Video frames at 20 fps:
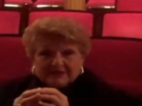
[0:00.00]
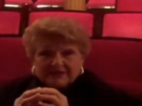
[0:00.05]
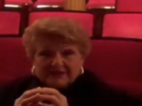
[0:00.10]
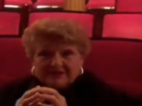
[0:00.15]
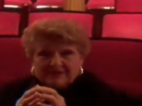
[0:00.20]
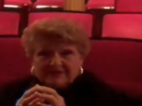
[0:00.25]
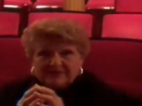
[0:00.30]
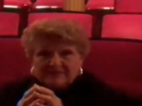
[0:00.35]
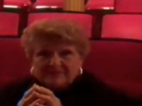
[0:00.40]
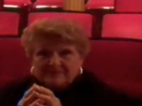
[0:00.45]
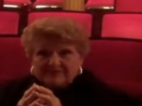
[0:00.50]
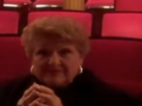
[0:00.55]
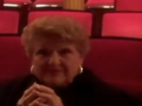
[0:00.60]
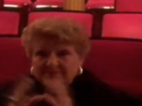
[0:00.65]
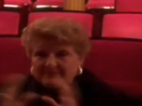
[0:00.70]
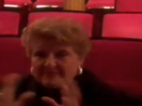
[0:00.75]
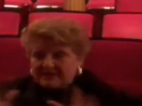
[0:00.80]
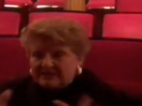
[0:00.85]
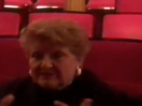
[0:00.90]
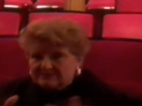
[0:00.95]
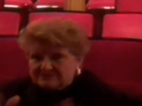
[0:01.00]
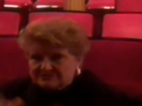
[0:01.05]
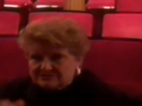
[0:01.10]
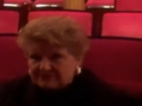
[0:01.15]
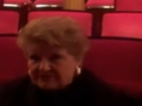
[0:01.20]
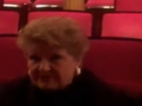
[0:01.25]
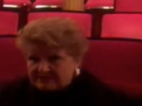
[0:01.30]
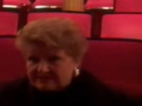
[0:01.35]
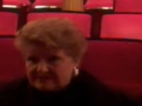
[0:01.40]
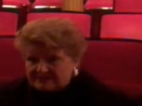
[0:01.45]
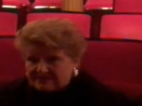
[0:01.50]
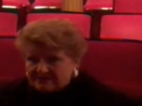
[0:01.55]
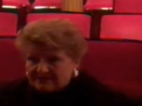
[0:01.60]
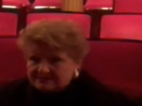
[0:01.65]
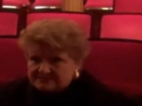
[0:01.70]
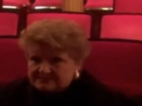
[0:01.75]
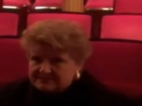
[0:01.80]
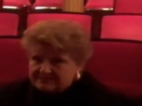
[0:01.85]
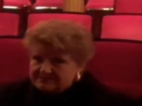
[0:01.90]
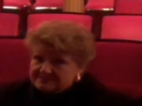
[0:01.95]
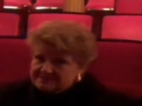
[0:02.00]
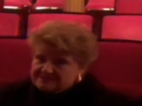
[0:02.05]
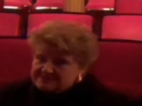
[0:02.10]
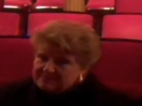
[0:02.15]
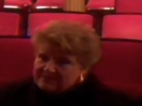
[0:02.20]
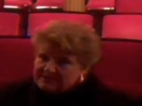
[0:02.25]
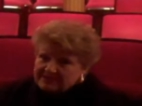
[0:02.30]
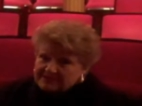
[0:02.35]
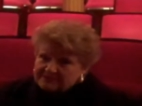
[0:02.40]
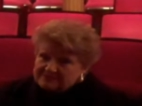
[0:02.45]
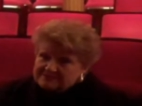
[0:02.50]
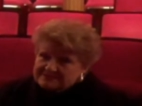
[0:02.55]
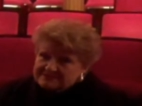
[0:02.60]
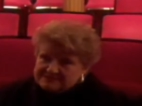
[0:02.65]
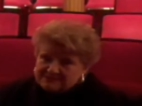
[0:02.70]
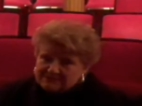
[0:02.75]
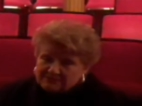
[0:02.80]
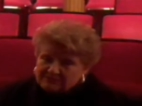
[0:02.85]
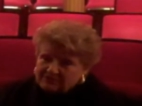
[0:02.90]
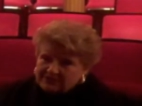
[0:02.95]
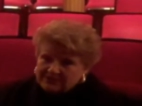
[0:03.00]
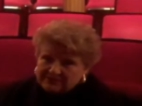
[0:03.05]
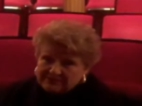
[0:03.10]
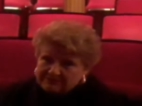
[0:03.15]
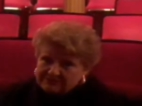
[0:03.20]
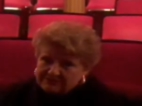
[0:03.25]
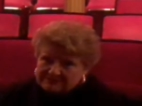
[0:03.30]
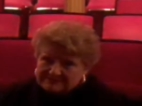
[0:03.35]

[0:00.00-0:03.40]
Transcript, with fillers: Um, the band was great. The Doc Severinsen band was so wonderful.